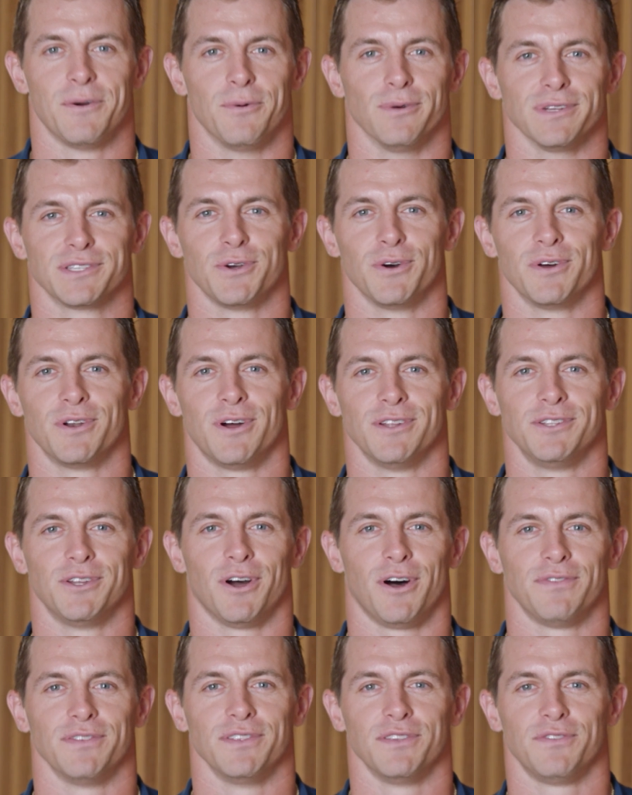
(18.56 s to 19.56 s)
What's going on,
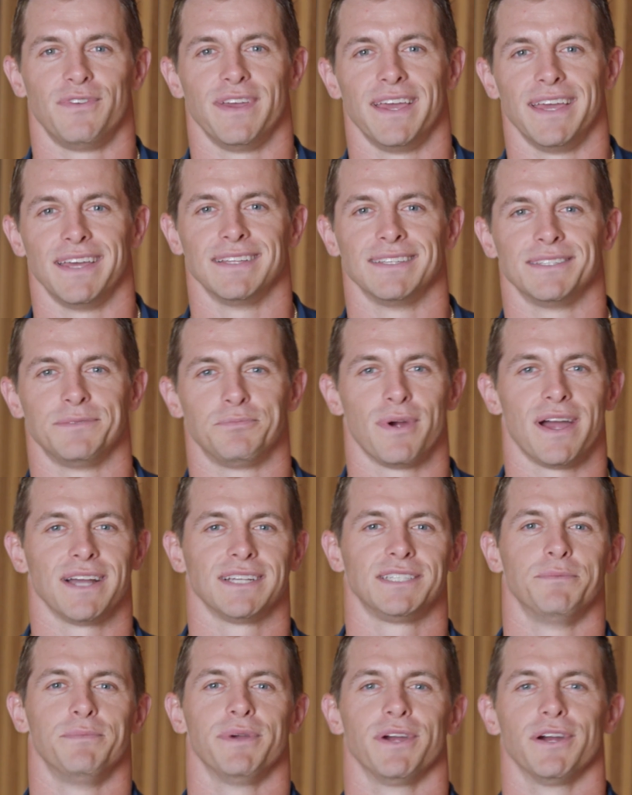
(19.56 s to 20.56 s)
Dolphins fans?
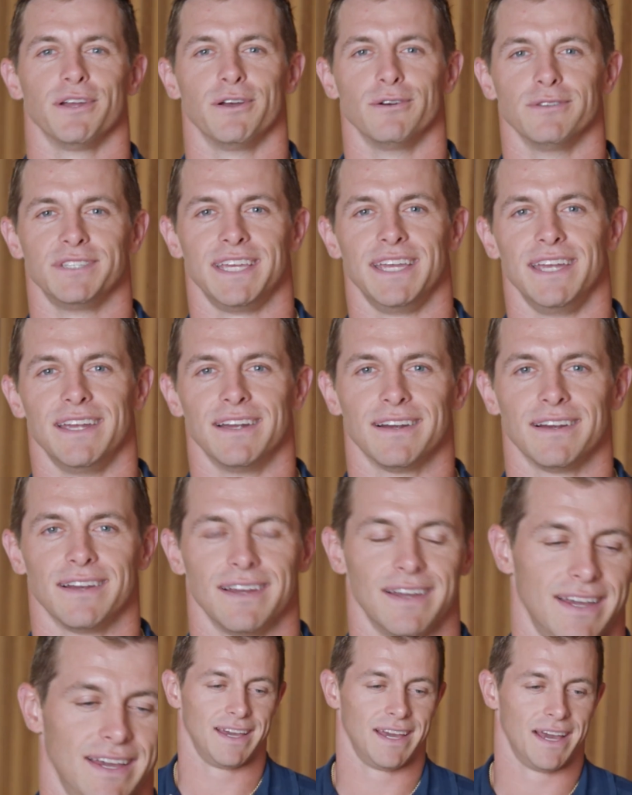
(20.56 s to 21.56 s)
Braxton Berrios here.
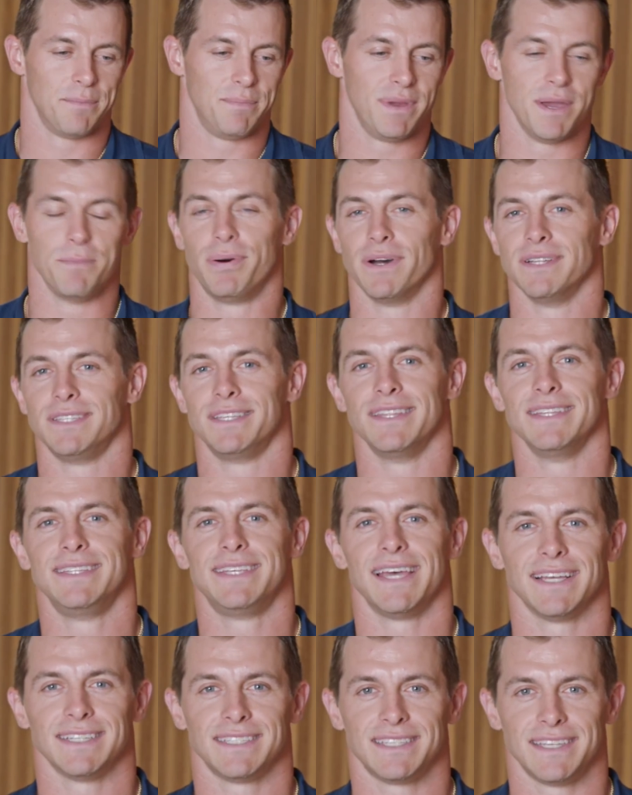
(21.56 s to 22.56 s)
Being put to the
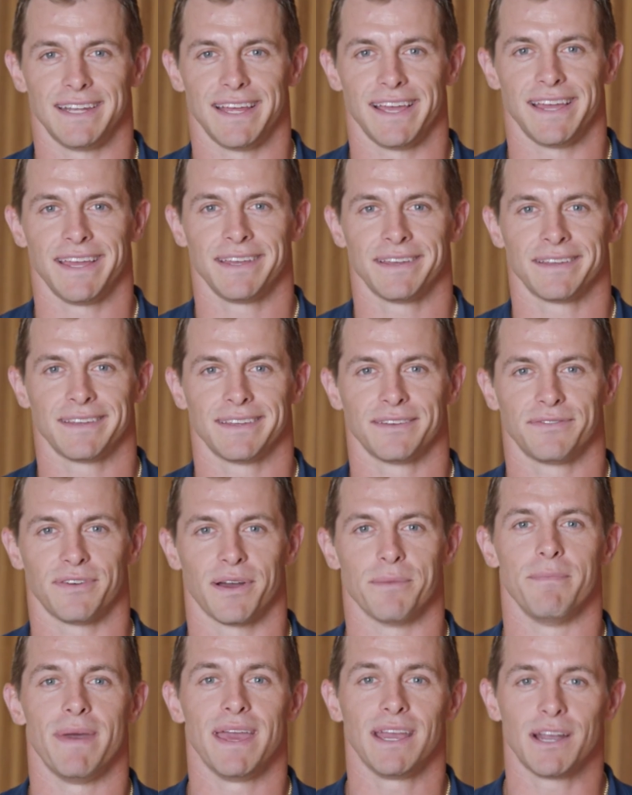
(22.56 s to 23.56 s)
test today. If
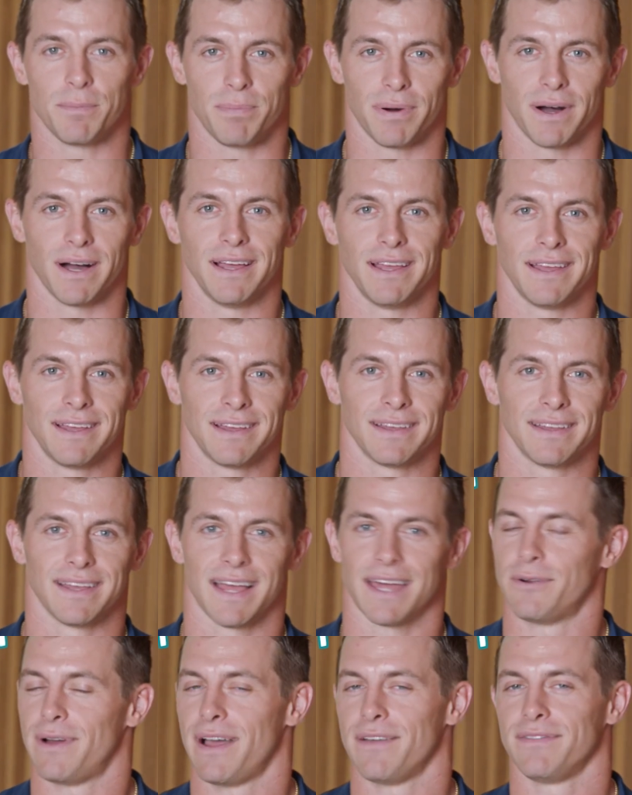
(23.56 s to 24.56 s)
I make a putt,
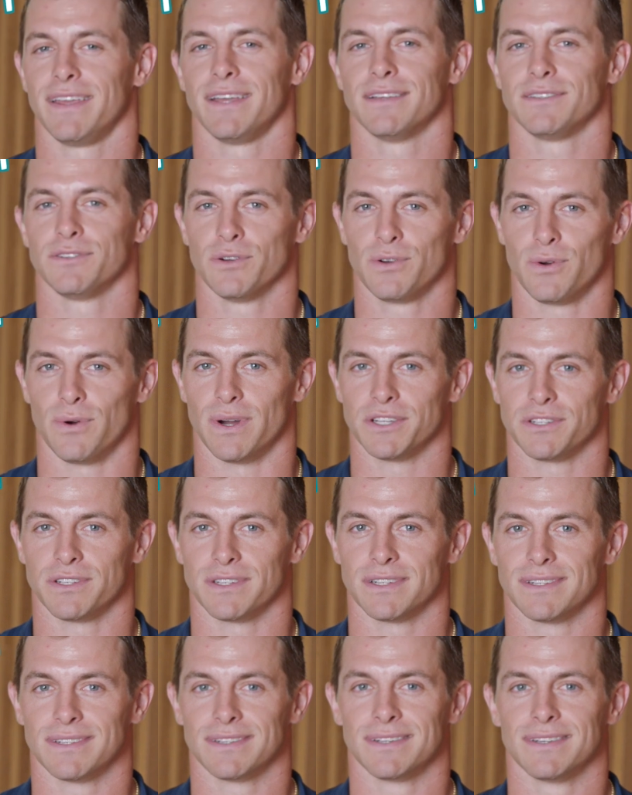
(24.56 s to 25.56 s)
I don't have to answer a
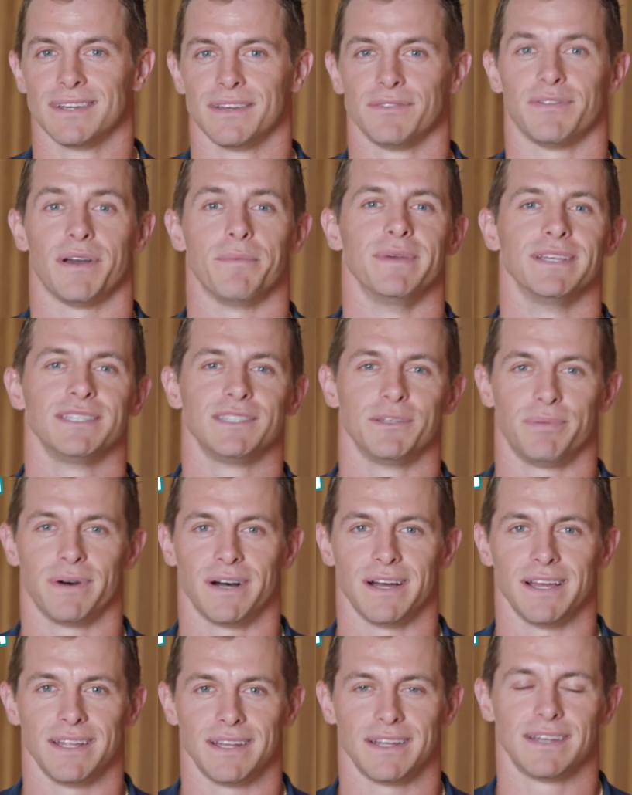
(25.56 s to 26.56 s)
question. If I miss the
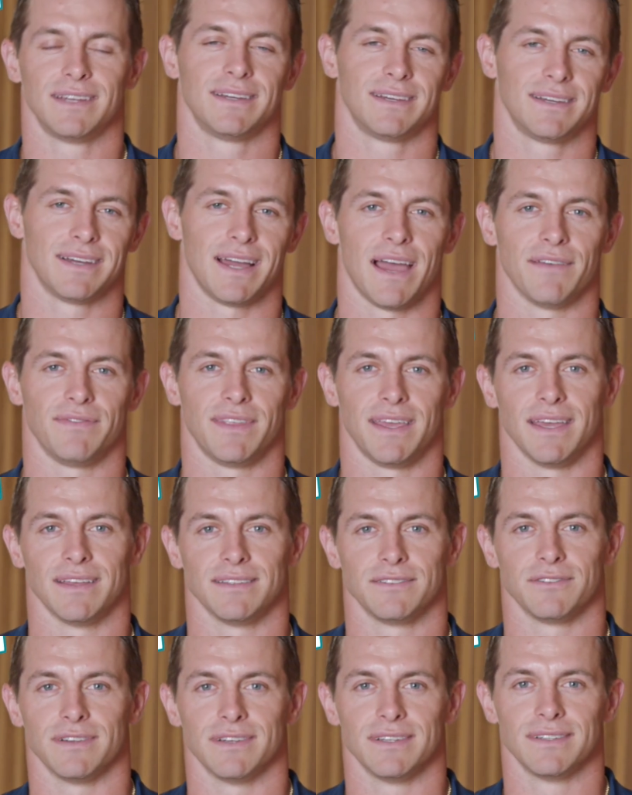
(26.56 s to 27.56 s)
putt, I have to
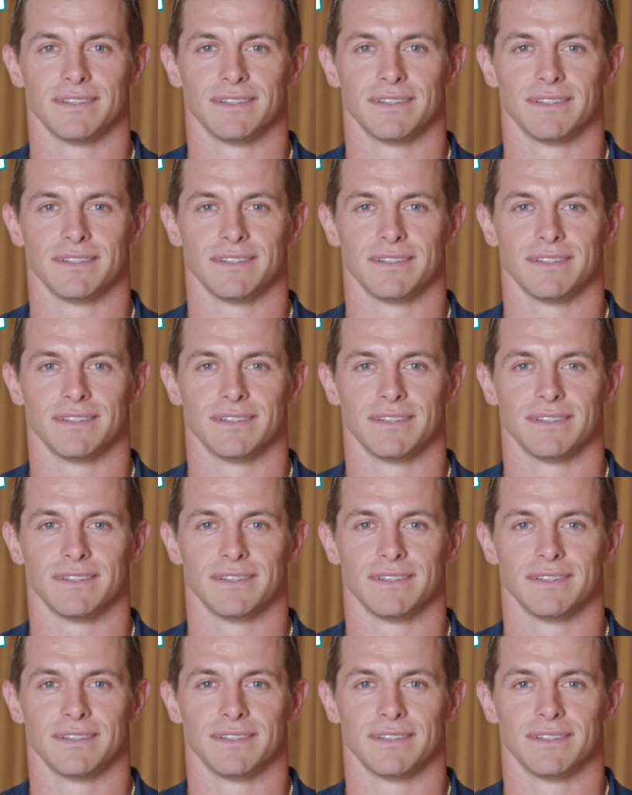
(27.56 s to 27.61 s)
answer